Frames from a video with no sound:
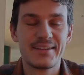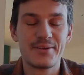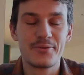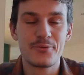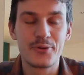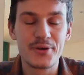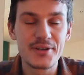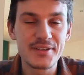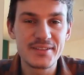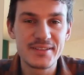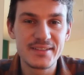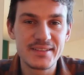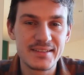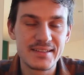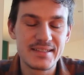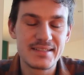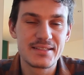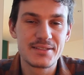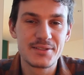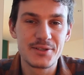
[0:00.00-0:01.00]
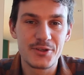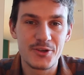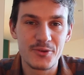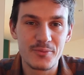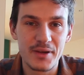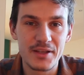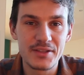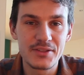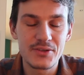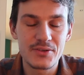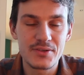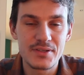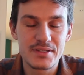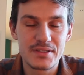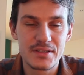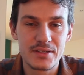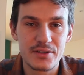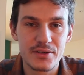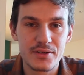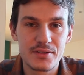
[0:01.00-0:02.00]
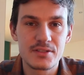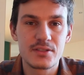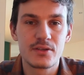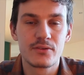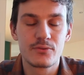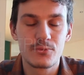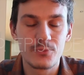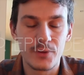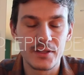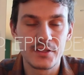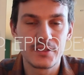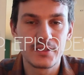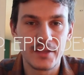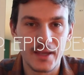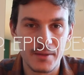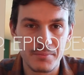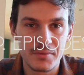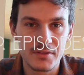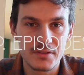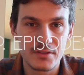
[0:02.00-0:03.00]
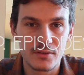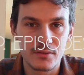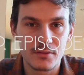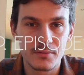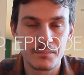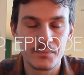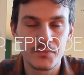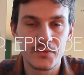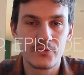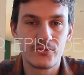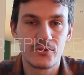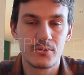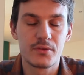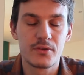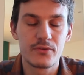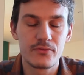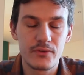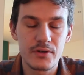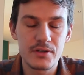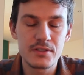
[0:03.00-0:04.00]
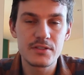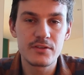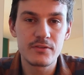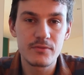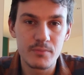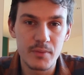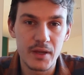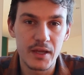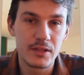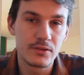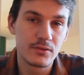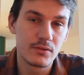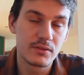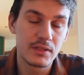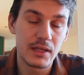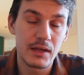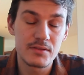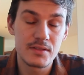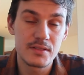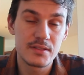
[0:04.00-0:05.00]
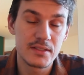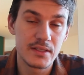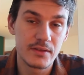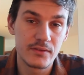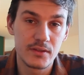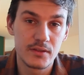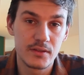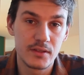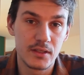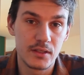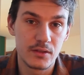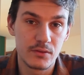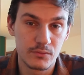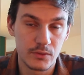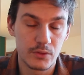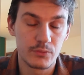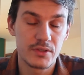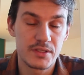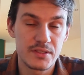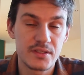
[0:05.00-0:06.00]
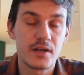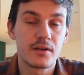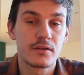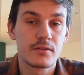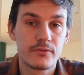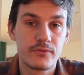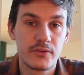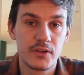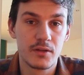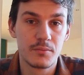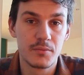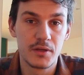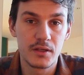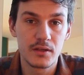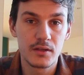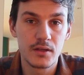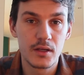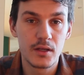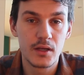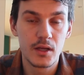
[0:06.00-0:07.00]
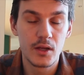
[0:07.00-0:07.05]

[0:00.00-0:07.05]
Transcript: Worth It is a documentary series of 20 episodes. From the 1st of May 2017, when we start filming,